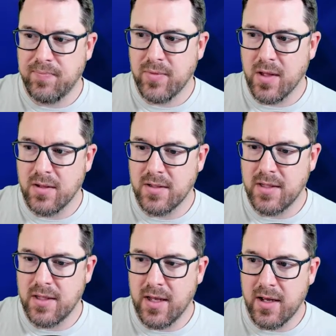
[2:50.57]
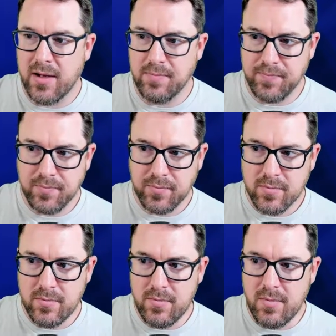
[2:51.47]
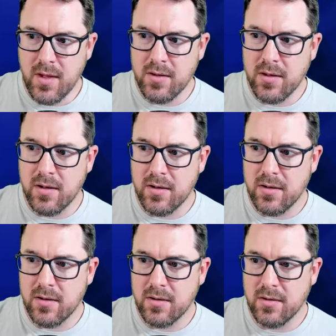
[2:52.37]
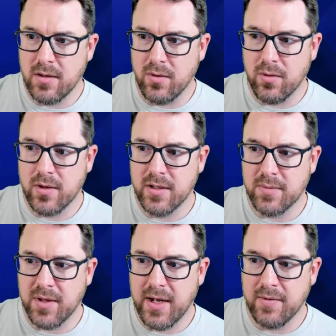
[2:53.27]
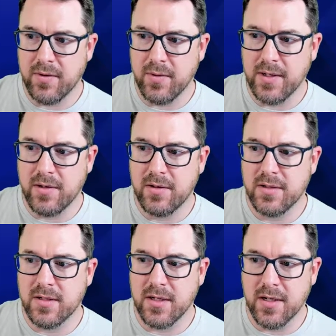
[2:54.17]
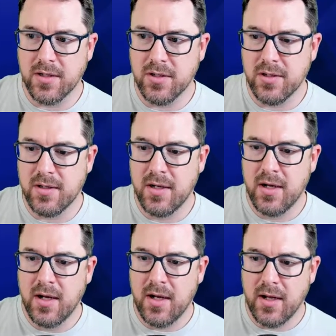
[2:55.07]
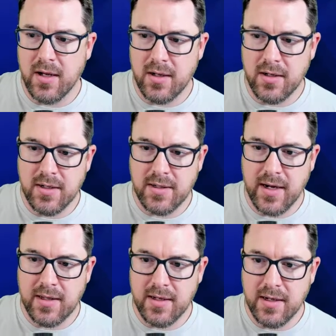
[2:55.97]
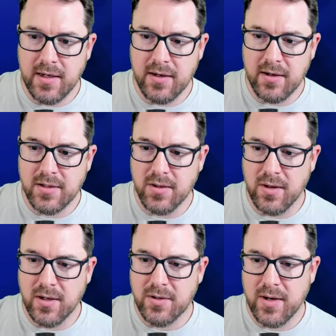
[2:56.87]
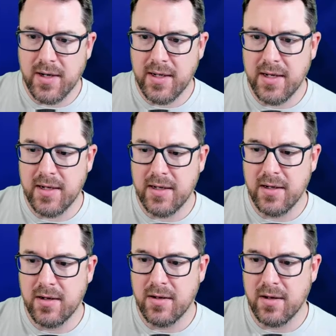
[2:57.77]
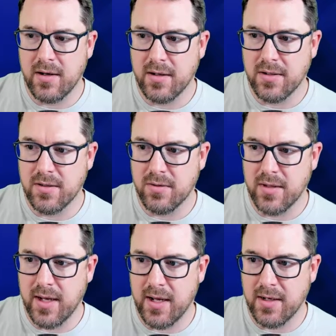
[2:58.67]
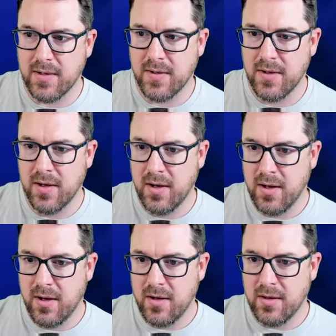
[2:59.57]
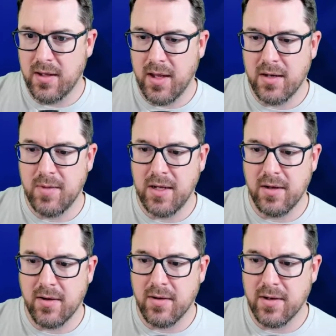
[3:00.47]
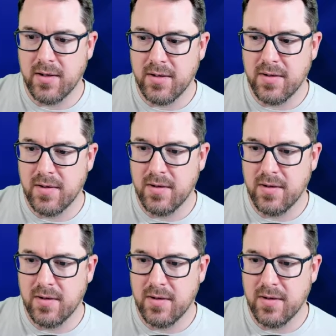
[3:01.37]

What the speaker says: You can see that the aura is applied for 3 turns, just like it should, and it's highlighting here. So I'm going to try to get it so that the enemy Incarnate